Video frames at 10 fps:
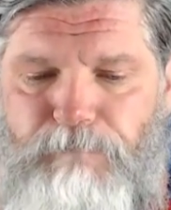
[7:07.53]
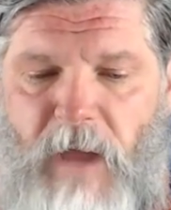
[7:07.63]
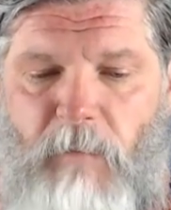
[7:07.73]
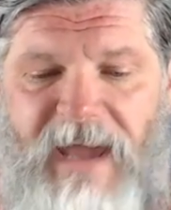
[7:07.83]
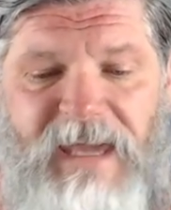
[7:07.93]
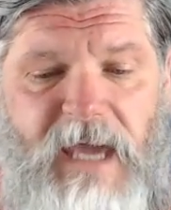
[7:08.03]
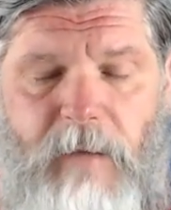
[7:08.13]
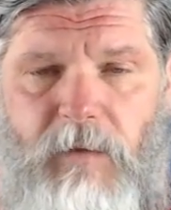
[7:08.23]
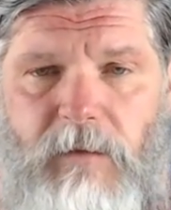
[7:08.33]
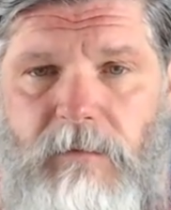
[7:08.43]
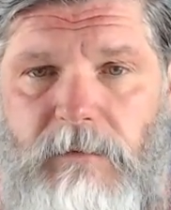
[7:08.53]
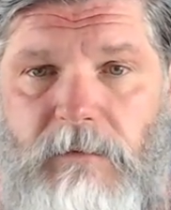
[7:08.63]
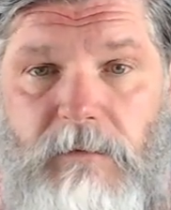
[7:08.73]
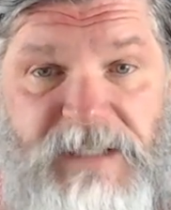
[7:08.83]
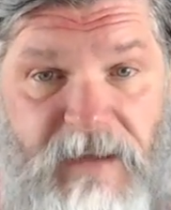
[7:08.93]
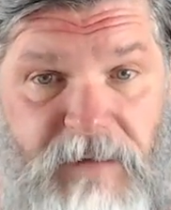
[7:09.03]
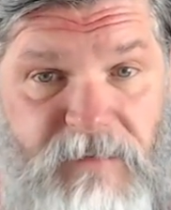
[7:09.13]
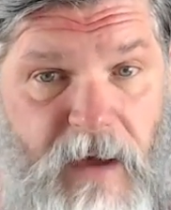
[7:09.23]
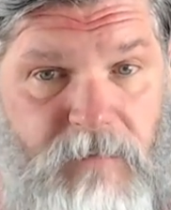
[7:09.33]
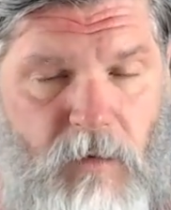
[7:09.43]
Mike Campbell,
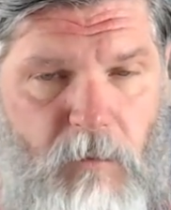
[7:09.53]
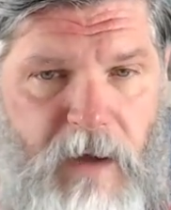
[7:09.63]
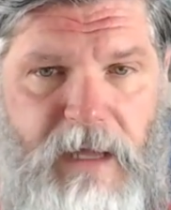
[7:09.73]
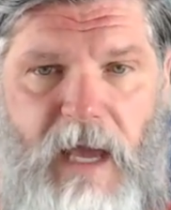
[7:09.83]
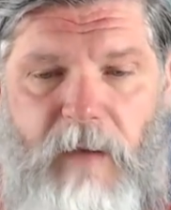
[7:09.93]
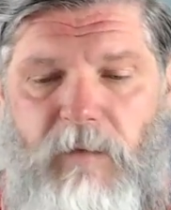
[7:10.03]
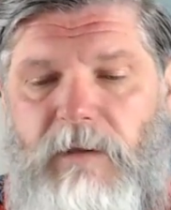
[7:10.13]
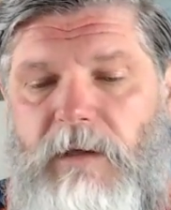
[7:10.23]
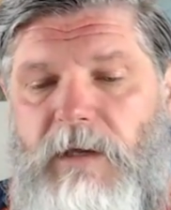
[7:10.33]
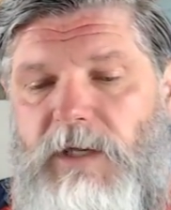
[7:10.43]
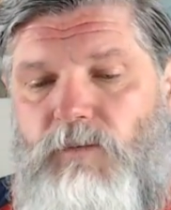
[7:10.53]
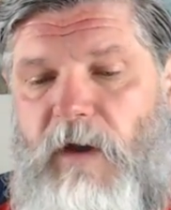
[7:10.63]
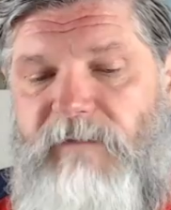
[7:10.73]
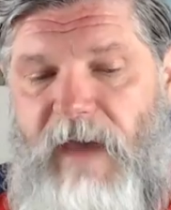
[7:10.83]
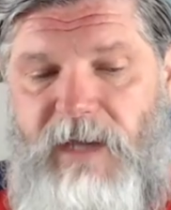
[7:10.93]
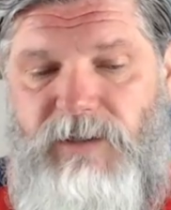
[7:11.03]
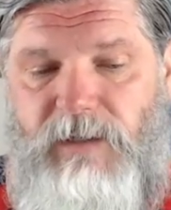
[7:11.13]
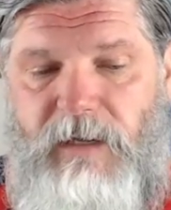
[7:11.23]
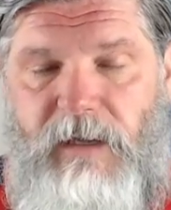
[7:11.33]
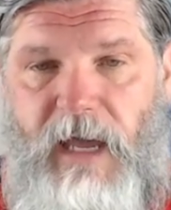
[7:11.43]
75-year-old Mike Campbell, his wife
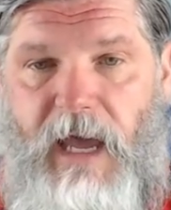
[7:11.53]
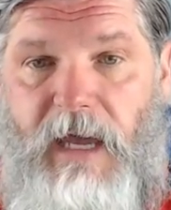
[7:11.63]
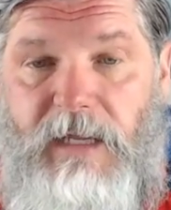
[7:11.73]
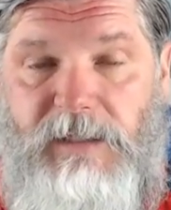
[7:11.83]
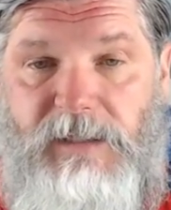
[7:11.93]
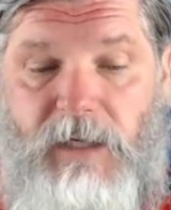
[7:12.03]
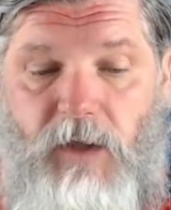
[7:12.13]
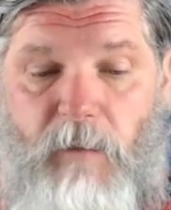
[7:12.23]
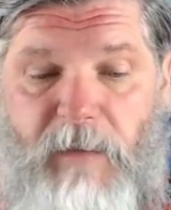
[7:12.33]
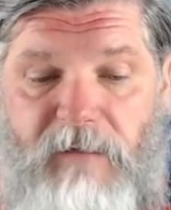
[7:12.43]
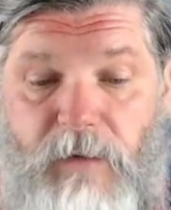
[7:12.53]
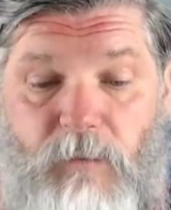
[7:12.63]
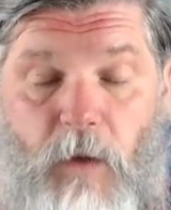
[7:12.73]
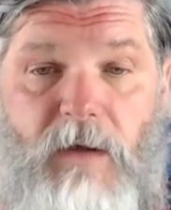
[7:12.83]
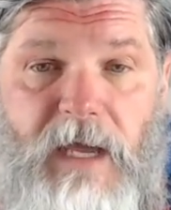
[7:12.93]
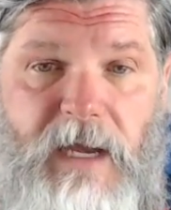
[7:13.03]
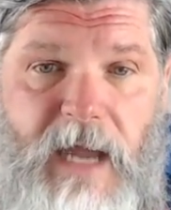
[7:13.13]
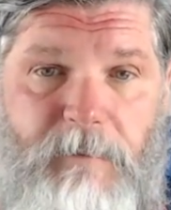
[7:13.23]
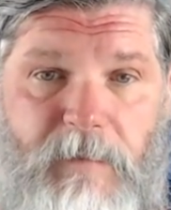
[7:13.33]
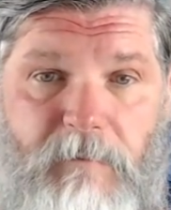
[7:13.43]
Angela, and his son-in-law Ben Vreeth were all
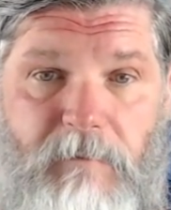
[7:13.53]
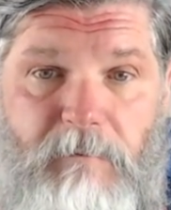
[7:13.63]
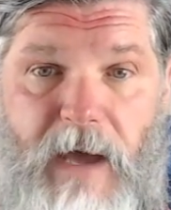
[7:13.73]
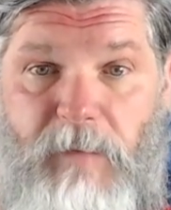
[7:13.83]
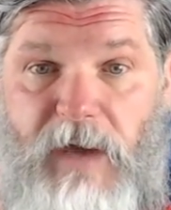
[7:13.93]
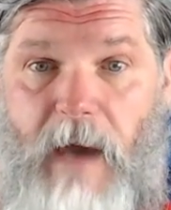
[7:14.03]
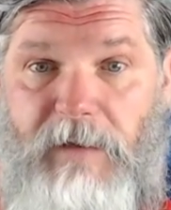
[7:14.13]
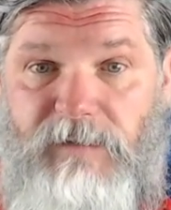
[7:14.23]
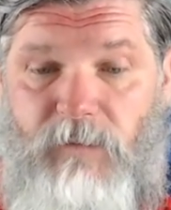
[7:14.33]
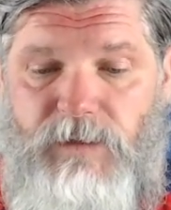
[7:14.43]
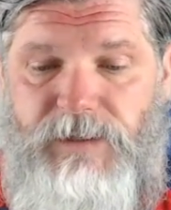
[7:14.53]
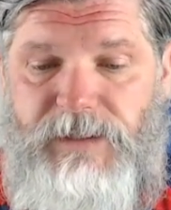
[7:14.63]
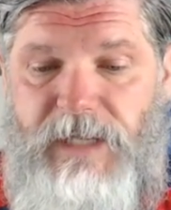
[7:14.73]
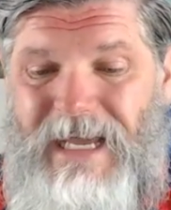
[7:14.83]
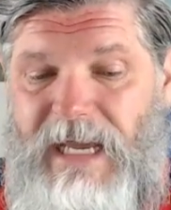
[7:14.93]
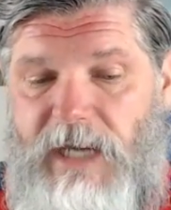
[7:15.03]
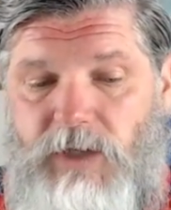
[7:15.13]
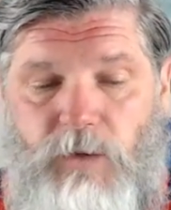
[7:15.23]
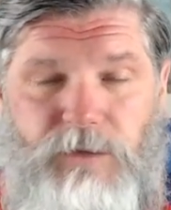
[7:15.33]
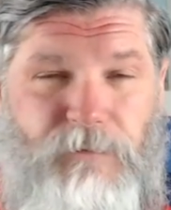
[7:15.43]
kidnapped by Mugabe's forces and
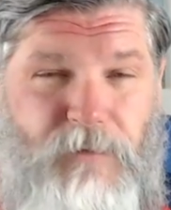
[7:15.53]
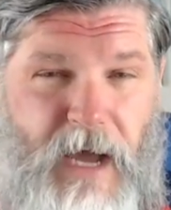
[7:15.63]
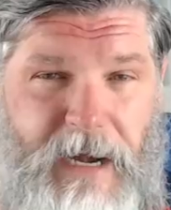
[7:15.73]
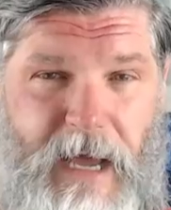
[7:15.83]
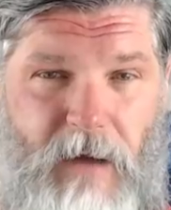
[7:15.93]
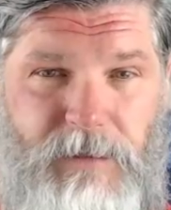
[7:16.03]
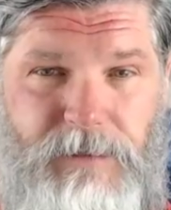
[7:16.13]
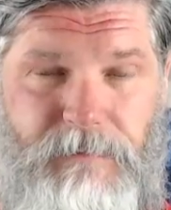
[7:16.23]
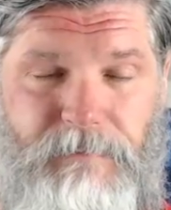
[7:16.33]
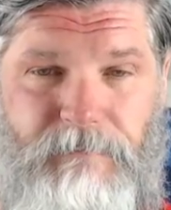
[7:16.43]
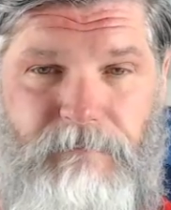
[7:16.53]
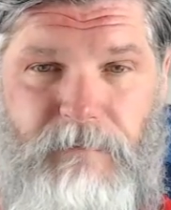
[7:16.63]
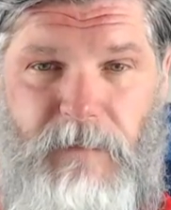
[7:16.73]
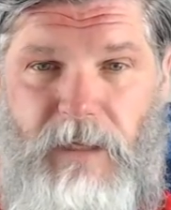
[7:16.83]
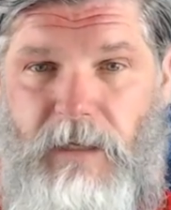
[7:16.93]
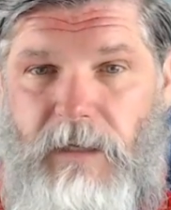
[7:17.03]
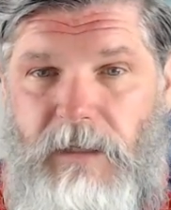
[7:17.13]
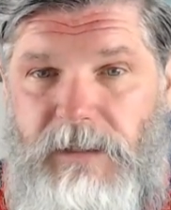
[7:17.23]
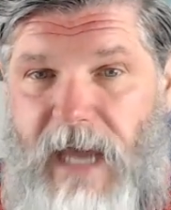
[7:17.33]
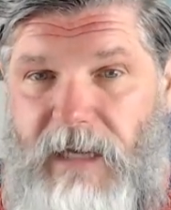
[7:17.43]
tortured for 9 hours.
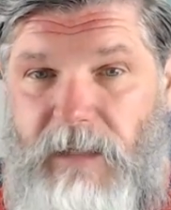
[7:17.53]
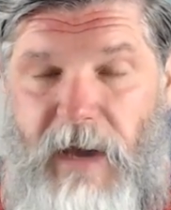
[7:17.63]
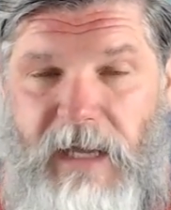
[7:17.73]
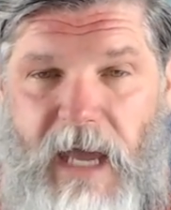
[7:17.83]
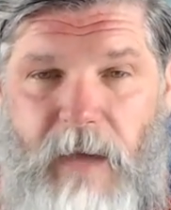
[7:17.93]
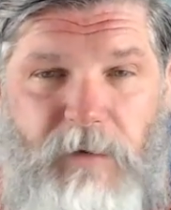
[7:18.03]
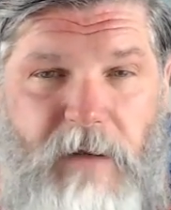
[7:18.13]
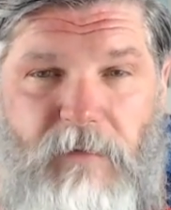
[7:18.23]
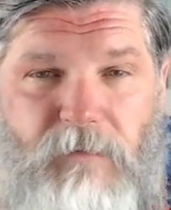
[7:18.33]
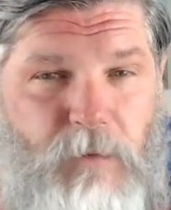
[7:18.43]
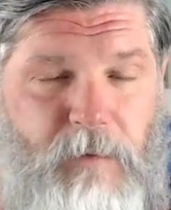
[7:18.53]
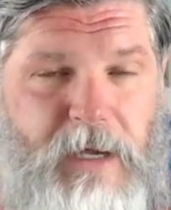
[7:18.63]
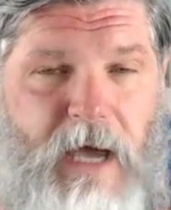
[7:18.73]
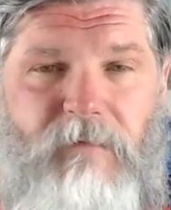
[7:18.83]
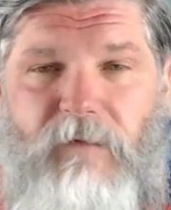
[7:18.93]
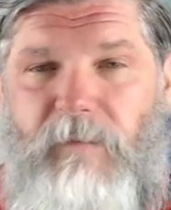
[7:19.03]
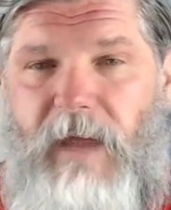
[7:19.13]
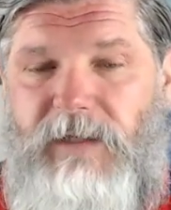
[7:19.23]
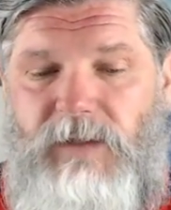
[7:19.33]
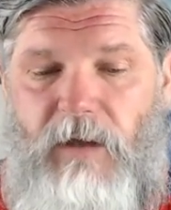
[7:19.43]
Sadly, Mike Campbell never fully recovered from
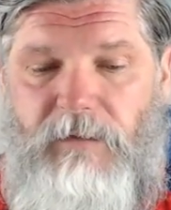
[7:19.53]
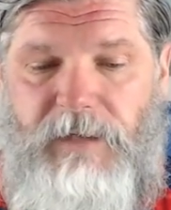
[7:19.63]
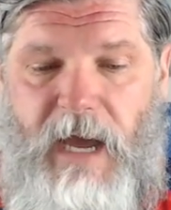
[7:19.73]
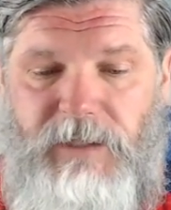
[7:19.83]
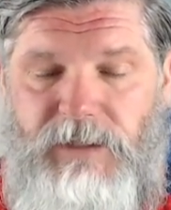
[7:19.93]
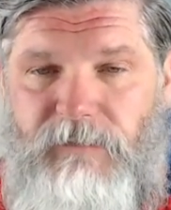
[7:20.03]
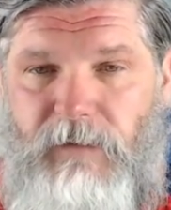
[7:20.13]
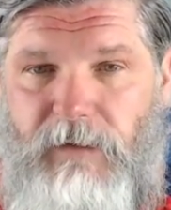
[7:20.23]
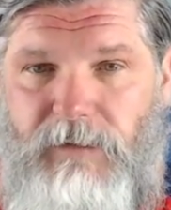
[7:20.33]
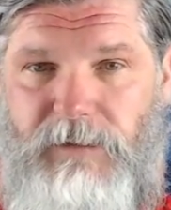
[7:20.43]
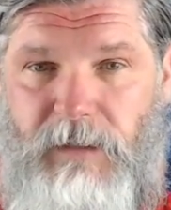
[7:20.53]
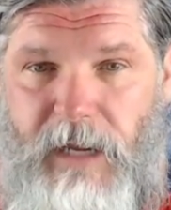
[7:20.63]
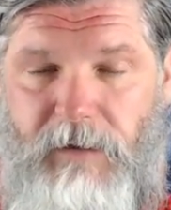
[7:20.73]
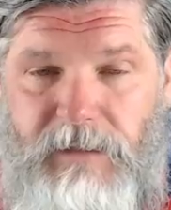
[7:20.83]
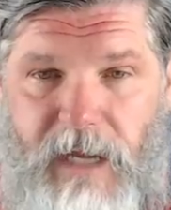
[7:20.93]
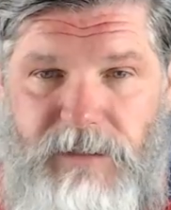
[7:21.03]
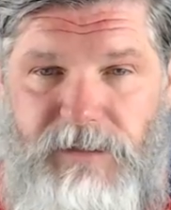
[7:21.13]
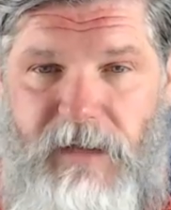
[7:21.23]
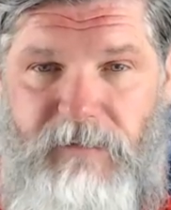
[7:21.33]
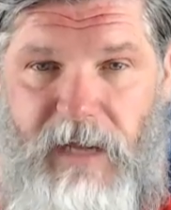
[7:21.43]
that assault and died just a few years later at the age of
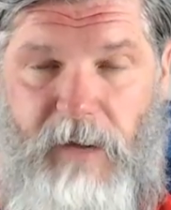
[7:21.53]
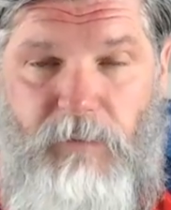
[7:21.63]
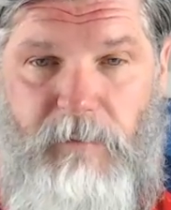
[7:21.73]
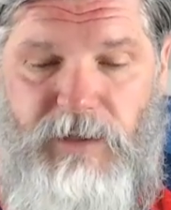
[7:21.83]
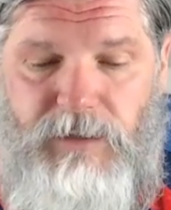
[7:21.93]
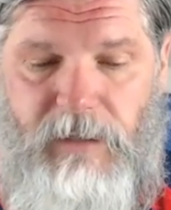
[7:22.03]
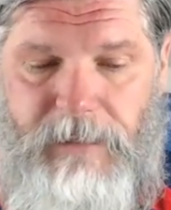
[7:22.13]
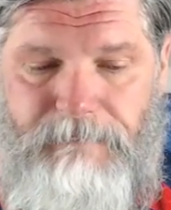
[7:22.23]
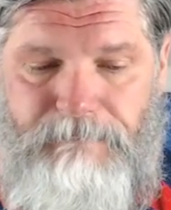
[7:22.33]
78 prematurely.